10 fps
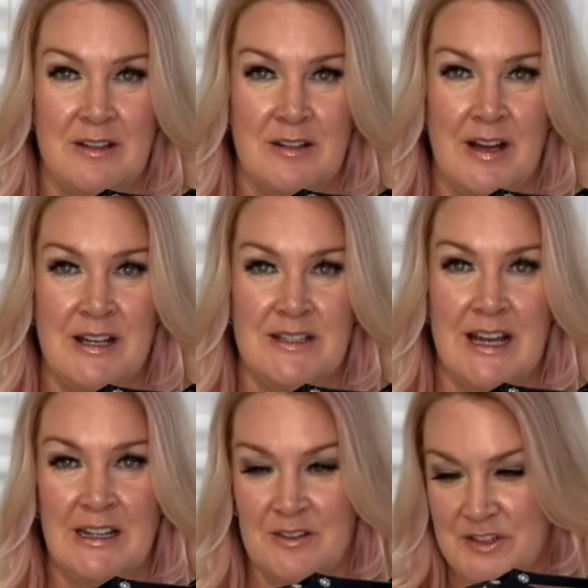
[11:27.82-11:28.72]
Right?
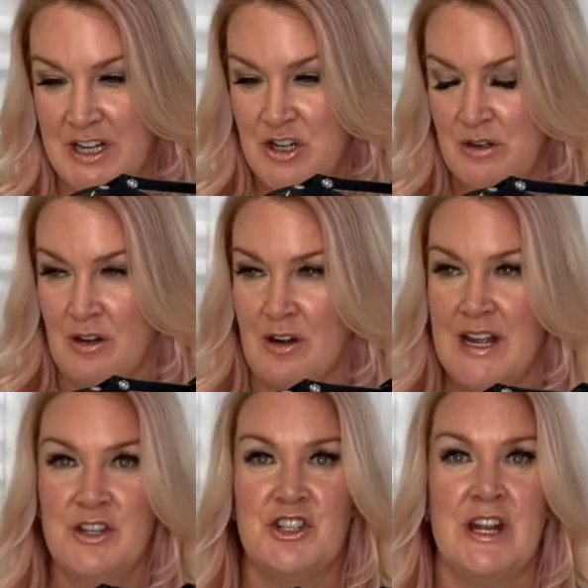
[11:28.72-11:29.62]
Deadlifting, you're
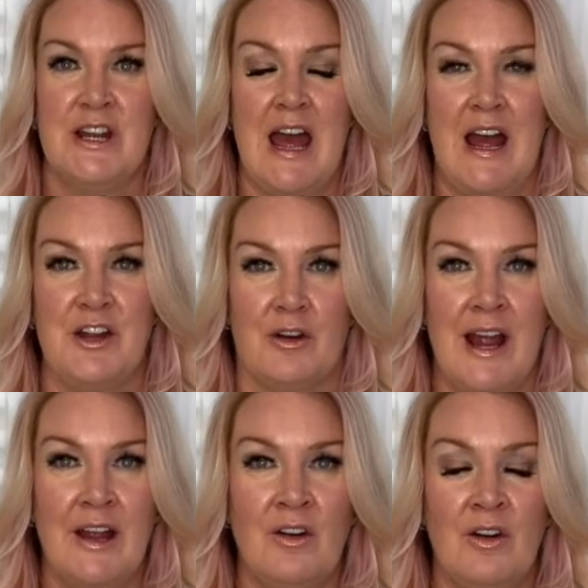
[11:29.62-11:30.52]
hinging at your
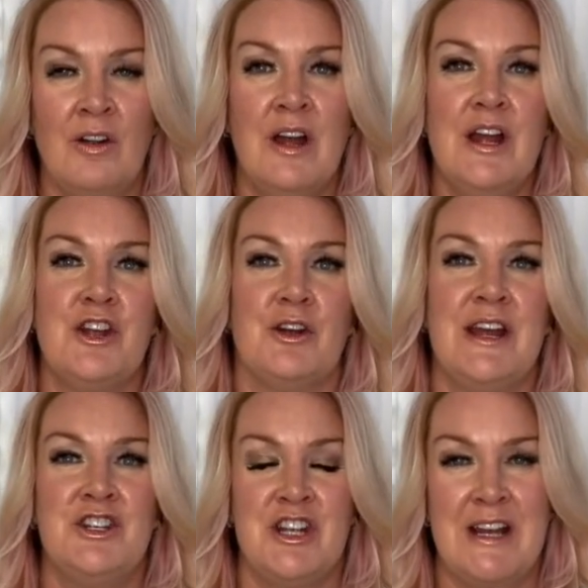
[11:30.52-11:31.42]
ankle, you're
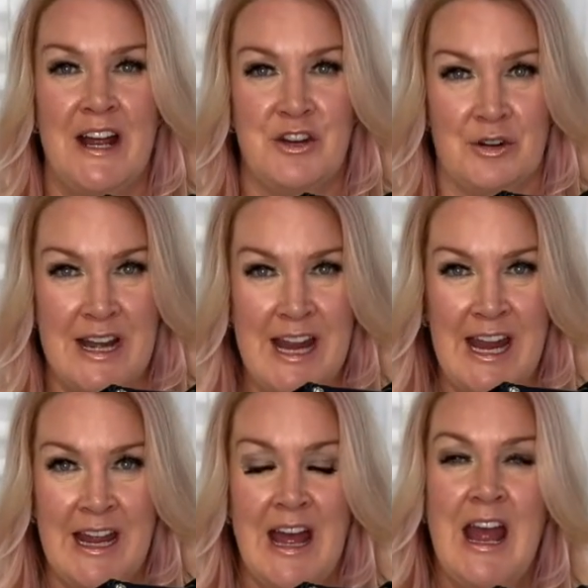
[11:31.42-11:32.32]
hinging at your
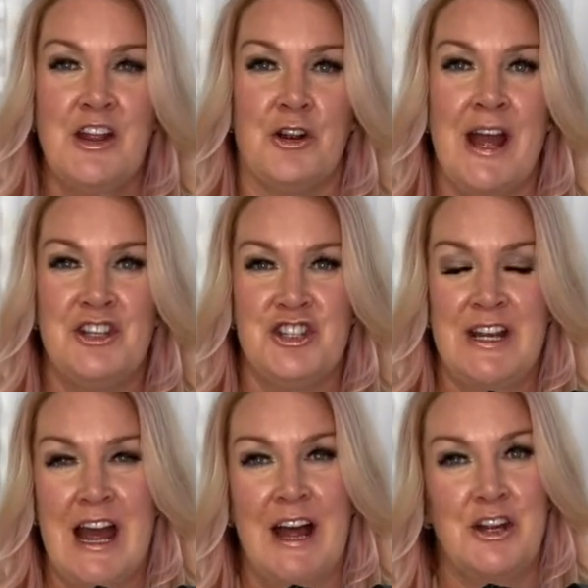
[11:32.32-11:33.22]
knee, you're
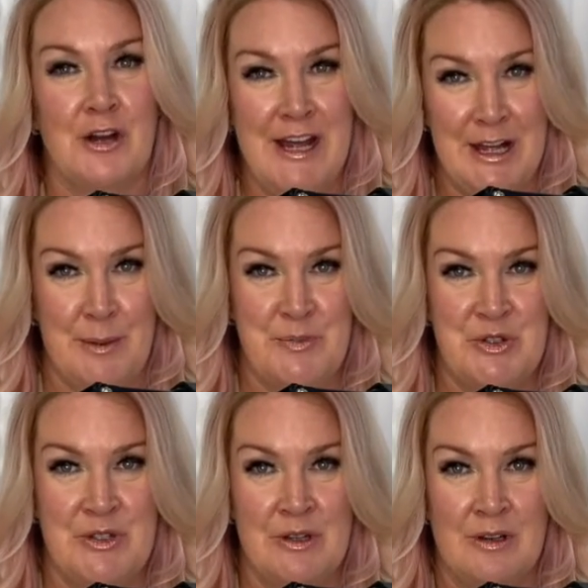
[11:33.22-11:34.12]
hinging at your
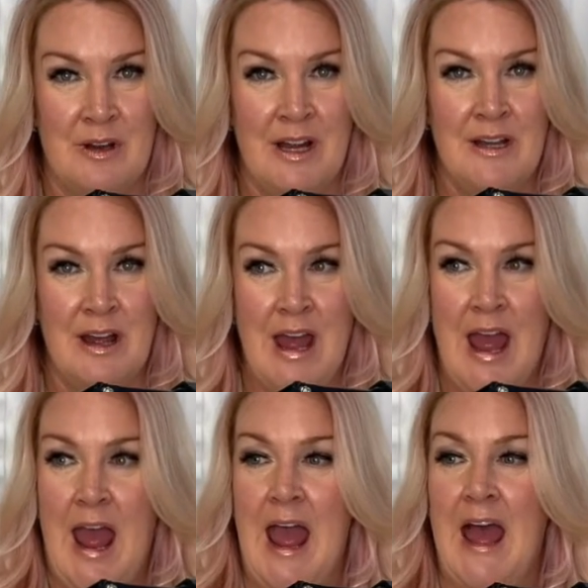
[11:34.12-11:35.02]
hips. Right?
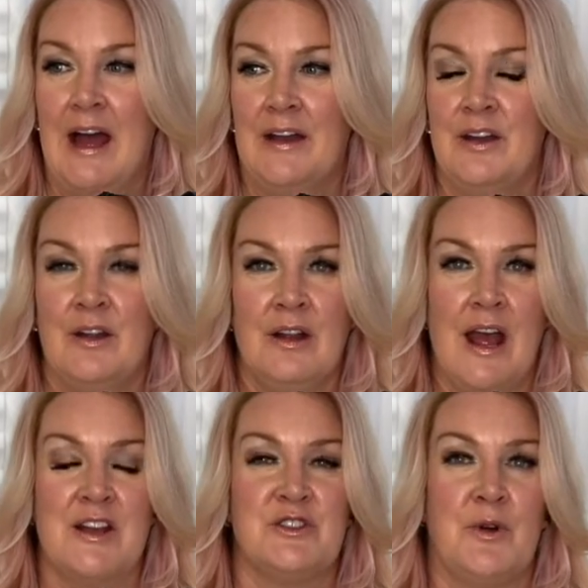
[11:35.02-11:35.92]
And
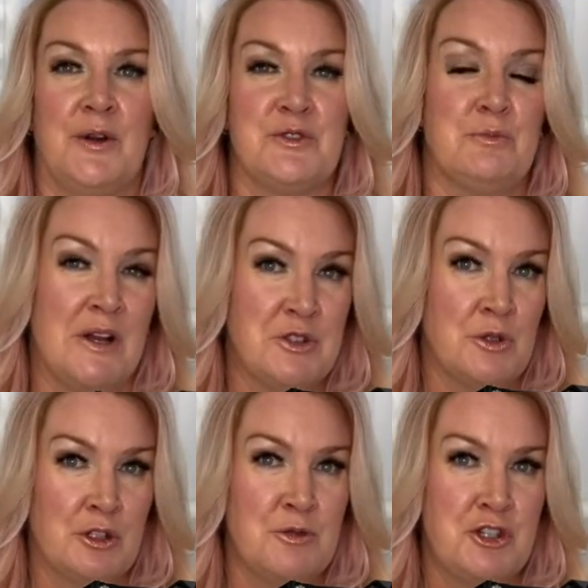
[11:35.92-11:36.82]
as far as muscle
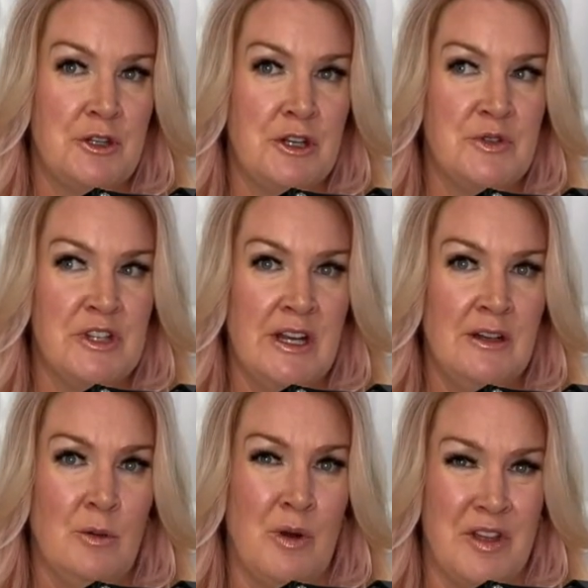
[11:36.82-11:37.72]
groups you're
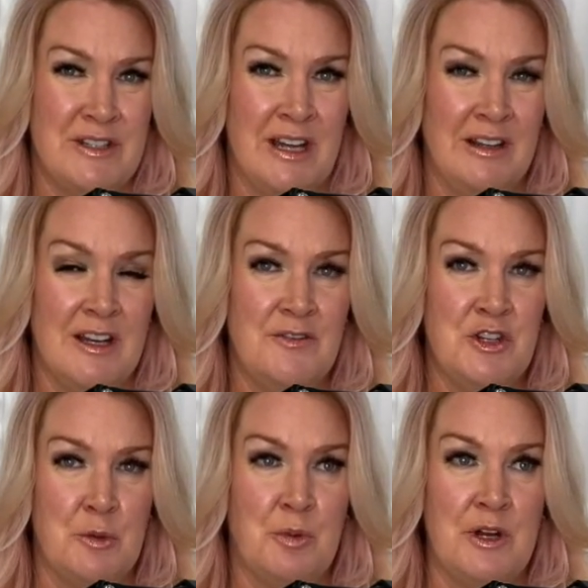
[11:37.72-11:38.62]
using, with a deadlift,
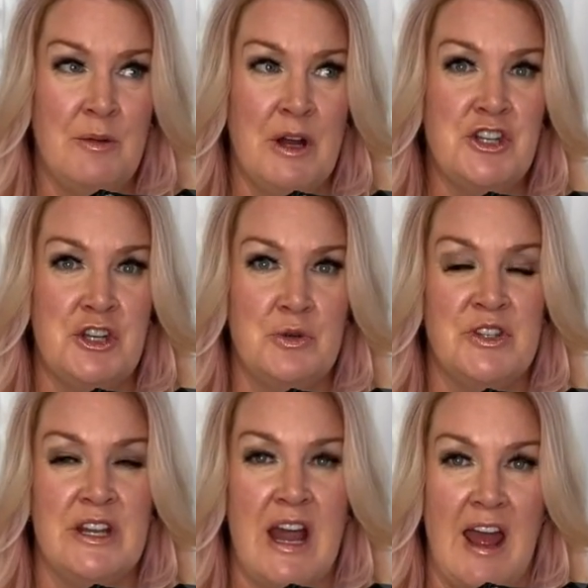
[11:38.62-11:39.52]
you're pretty much
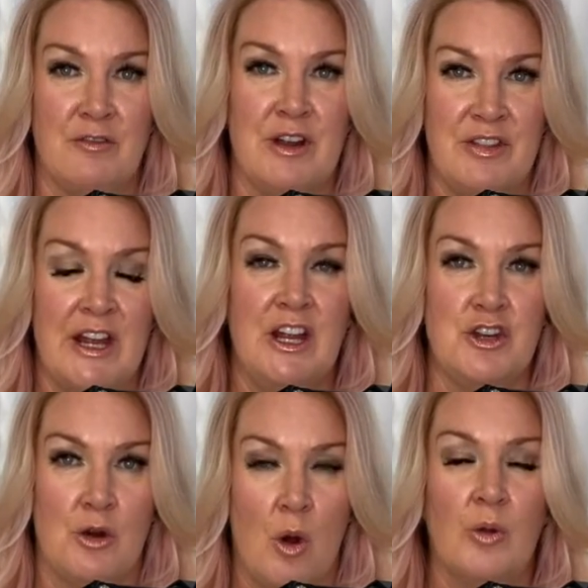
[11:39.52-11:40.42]
using everything in
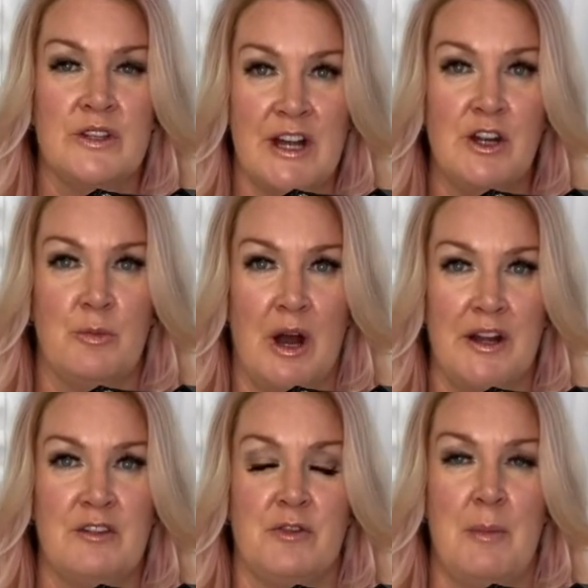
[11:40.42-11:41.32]
your whole entire
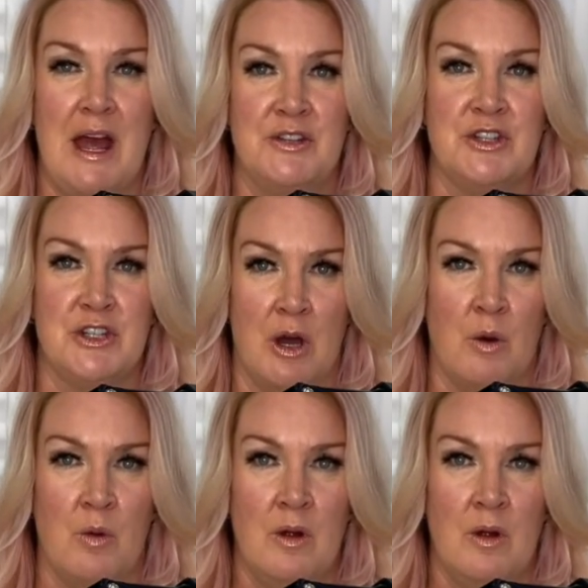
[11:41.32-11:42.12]
body from head to toe.